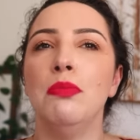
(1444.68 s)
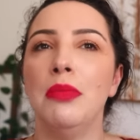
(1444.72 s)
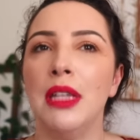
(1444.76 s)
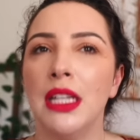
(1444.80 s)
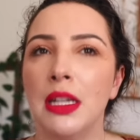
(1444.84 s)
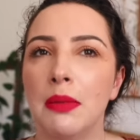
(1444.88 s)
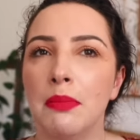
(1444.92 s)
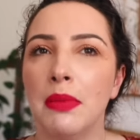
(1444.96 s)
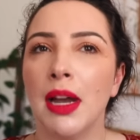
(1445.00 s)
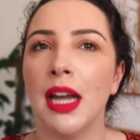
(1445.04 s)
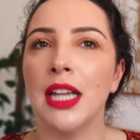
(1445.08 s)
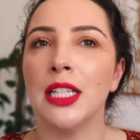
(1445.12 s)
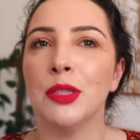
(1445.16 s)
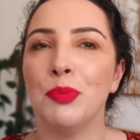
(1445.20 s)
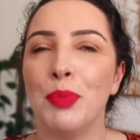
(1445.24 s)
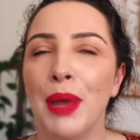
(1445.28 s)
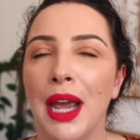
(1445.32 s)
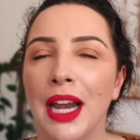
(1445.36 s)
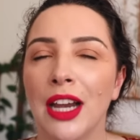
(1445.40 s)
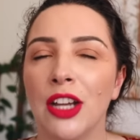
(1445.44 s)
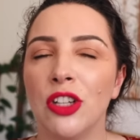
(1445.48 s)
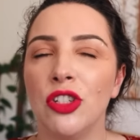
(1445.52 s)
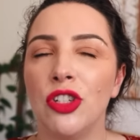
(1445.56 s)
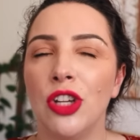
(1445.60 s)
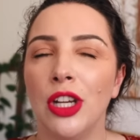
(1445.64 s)
minimize
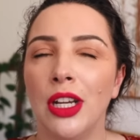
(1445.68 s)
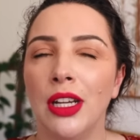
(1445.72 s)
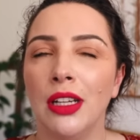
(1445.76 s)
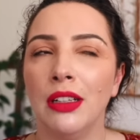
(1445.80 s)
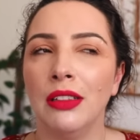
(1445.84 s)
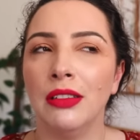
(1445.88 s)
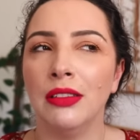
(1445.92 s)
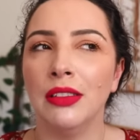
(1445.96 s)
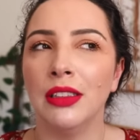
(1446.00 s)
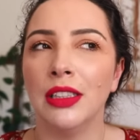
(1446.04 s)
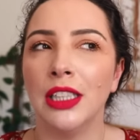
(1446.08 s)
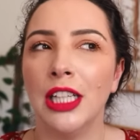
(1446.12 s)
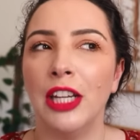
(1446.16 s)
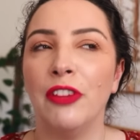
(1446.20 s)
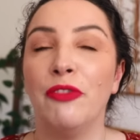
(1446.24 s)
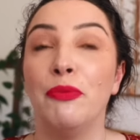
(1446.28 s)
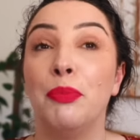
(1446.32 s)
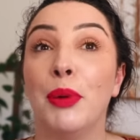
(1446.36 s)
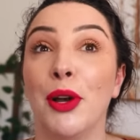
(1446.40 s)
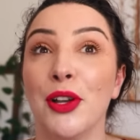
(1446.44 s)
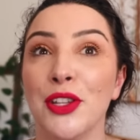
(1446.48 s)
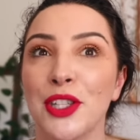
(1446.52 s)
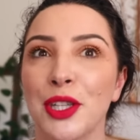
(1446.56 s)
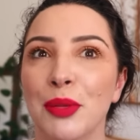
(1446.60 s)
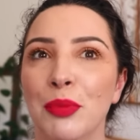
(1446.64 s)
packaging if
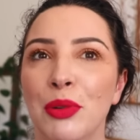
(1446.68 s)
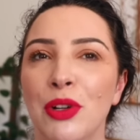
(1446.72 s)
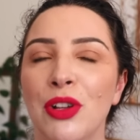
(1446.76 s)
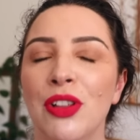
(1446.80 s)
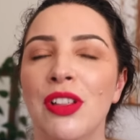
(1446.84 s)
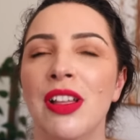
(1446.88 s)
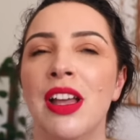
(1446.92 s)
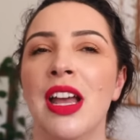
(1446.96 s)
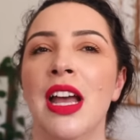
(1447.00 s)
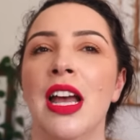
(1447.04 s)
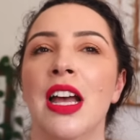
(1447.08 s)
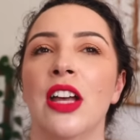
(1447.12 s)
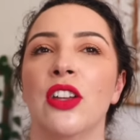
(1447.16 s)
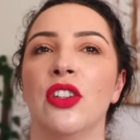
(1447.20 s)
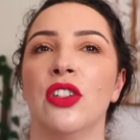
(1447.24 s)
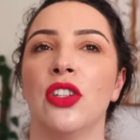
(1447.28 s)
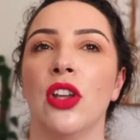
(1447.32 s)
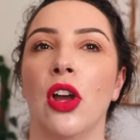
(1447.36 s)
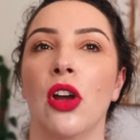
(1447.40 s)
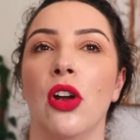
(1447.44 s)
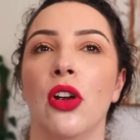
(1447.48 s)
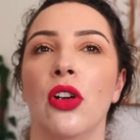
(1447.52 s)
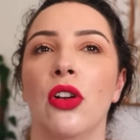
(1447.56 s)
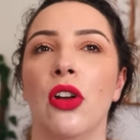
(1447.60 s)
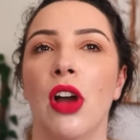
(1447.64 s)
possible.
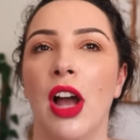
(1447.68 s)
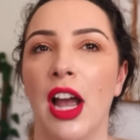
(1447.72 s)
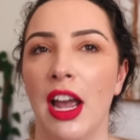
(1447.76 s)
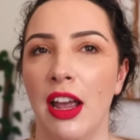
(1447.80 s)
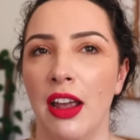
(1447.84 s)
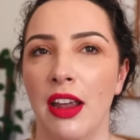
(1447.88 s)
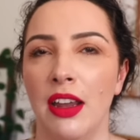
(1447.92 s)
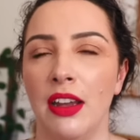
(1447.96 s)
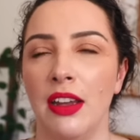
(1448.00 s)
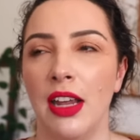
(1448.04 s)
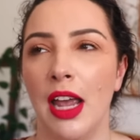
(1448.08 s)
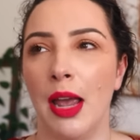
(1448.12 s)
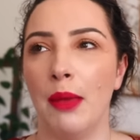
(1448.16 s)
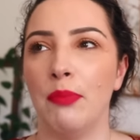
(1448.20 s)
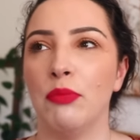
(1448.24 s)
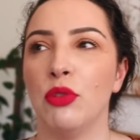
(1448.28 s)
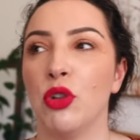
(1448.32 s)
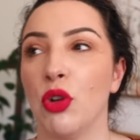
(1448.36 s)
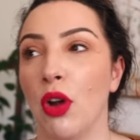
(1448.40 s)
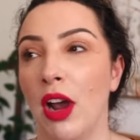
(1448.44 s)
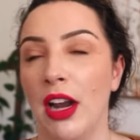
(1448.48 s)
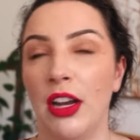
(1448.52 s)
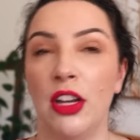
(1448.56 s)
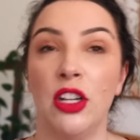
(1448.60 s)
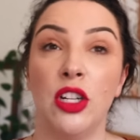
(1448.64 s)
So I am
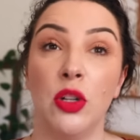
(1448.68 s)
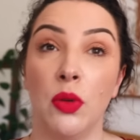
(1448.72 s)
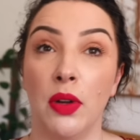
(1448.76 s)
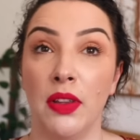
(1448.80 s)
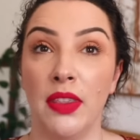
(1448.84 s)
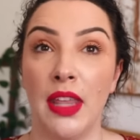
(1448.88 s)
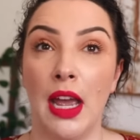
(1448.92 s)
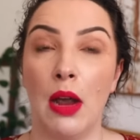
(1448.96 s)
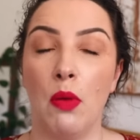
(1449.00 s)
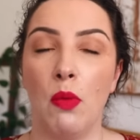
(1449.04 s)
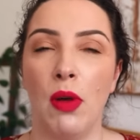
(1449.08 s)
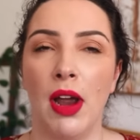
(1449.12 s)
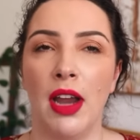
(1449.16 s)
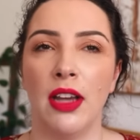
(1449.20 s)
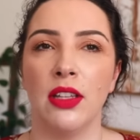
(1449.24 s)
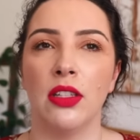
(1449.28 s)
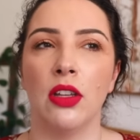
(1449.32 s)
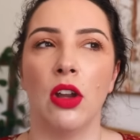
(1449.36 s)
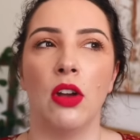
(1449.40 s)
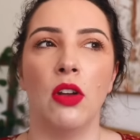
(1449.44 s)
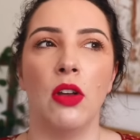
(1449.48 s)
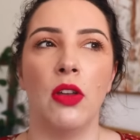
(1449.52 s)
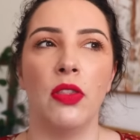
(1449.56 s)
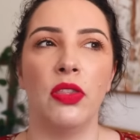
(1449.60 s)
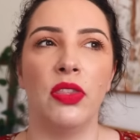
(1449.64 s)
trying to do it that way.
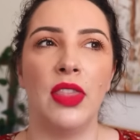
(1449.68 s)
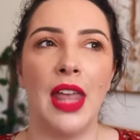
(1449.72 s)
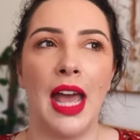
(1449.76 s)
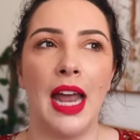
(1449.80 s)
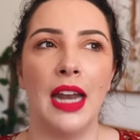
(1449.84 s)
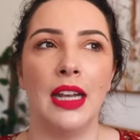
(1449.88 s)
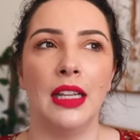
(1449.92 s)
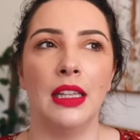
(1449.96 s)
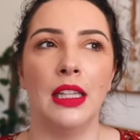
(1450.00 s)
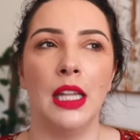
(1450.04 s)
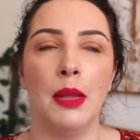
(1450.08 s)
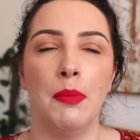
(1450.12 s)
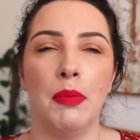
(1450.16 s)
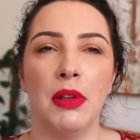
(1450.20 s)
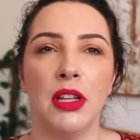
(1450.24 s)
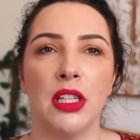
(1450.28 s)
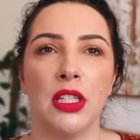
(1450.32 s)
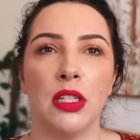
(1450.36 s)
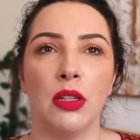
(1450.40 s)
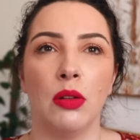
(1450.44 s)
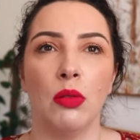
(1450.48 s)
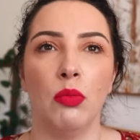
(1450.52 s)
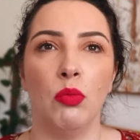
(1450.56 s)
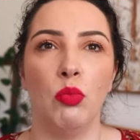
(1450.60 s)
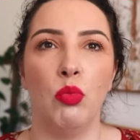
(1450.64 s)
So that
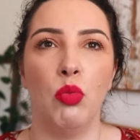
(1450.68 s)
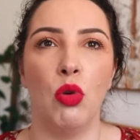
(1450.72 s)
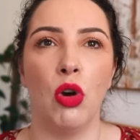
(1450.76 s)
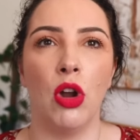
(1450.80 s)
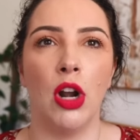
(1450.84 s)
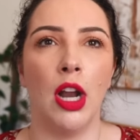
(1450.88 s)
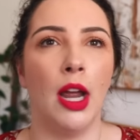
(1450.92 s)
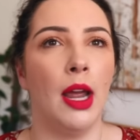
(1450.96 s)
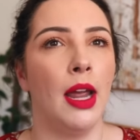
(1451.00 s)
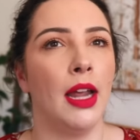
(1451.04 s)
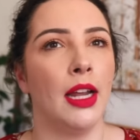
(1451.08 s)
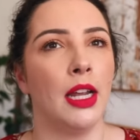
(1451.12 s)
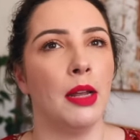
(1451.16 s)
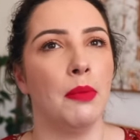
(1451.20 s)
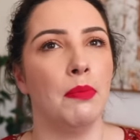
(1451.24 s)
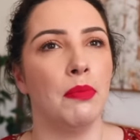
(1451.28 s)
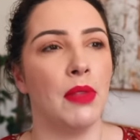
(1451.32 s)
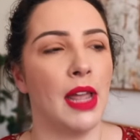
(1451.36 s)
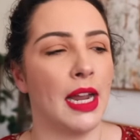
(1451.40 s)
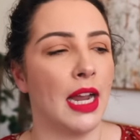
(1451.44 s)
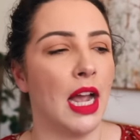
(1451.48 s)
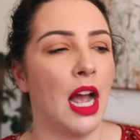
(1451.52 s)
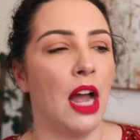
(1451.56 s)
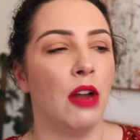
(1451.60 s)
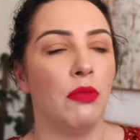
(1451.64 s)
limits what I
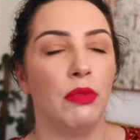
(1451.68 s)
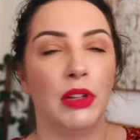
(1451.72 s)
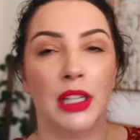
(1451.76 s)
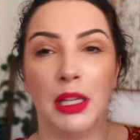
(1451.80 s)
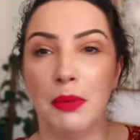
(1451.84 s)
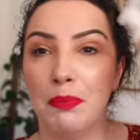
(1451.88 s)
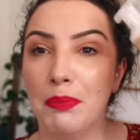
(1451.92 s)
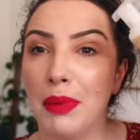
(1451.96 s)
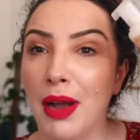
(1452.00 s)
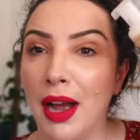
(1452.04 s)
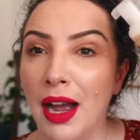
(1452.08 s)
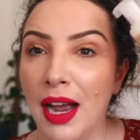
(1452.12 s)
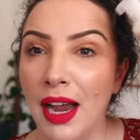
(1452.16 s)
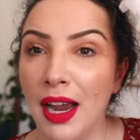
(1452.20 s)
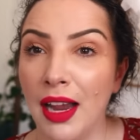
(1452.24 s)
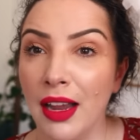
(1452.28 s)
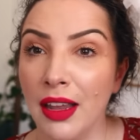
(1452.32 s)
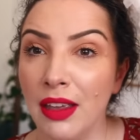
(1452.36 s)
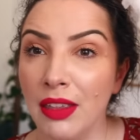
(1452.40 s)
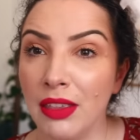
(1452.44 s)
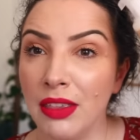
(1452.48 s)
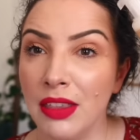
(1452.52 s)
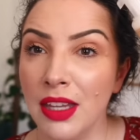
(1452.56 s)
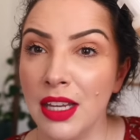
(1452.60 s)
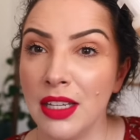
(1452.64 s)
can't really
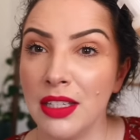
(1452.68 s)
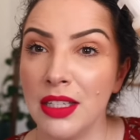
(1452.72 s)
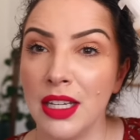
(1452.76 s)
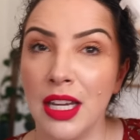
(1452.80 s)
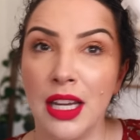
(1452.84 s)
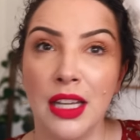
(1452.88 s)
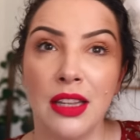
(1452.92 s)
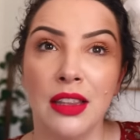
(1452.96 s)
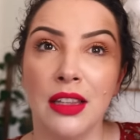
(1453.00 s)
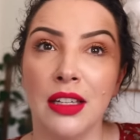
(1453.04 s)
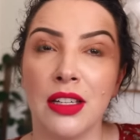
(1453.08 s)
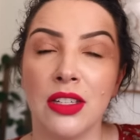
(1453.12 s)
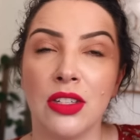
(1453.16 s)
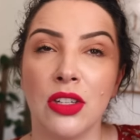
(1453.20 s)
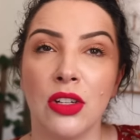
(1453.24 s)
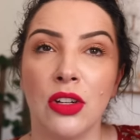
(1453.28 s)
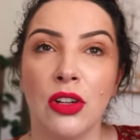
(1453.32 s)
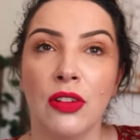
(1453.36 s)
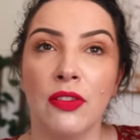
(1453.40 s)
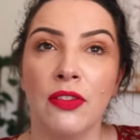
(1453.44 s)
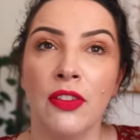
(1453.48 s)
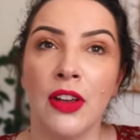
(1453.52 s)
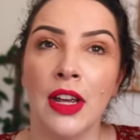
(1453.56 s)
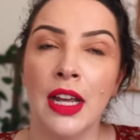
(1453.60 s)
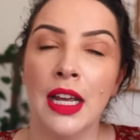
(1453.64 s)
buy this in the sort
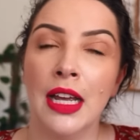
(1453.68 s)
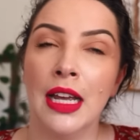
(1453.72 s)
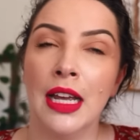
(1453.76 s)
of